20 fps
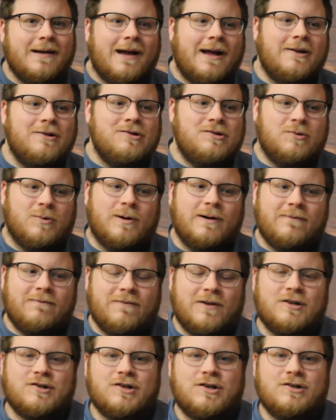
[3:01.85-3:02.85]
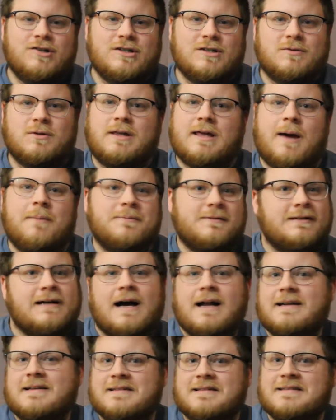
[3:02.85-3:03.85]
and Jordan Fisher just kept
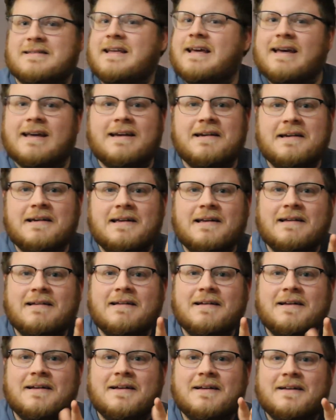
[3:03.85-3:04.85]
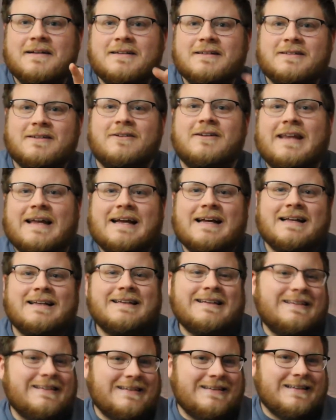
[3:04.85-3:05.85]
on singing. So they
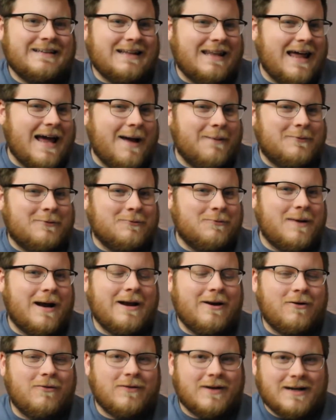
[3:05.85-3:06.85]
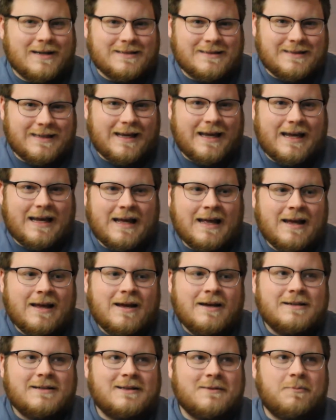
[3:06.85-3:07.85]
clapped right over his singing
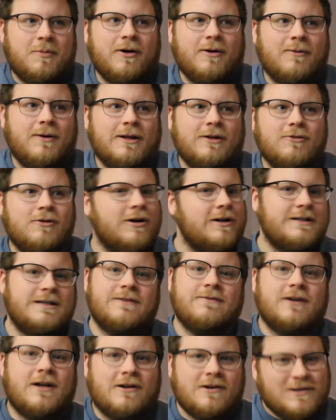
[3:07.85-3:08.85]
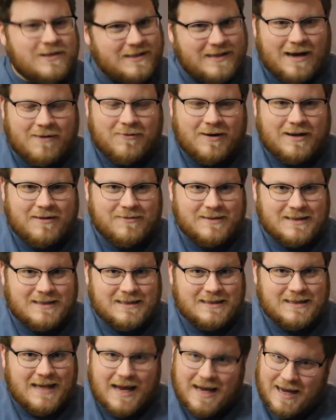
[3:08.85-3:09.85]
to the point where you couldn't even understand what he was
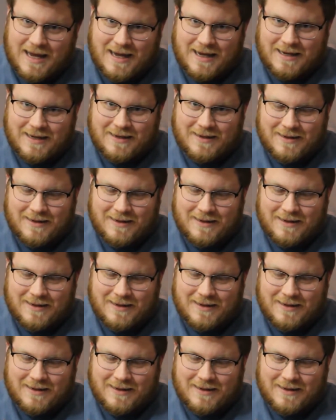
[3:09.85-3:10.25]
saying.